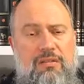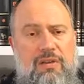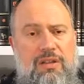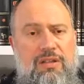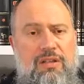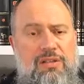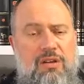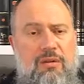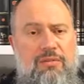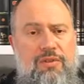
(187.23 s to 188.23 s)
Rashi in his
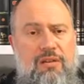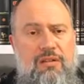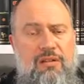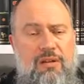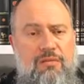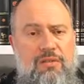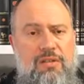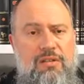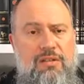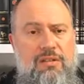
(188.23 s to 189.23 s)
commentary on the Talmud
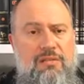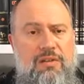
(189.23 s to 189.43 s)
is,